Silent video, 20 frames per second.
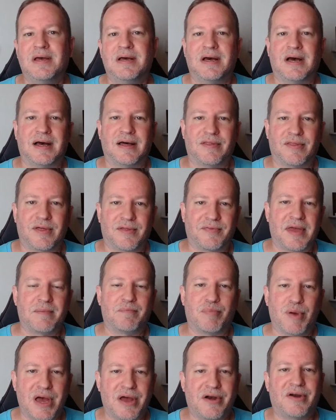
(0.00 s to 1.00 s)
that they
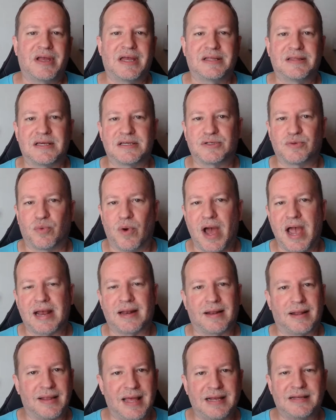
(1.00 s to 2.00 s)
better get this
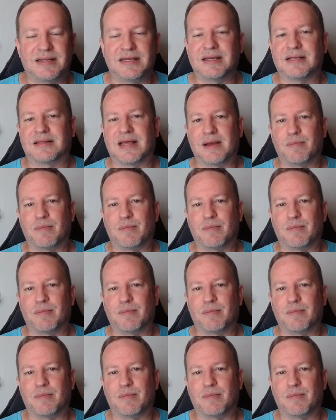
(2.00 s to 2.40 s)
right. And they did.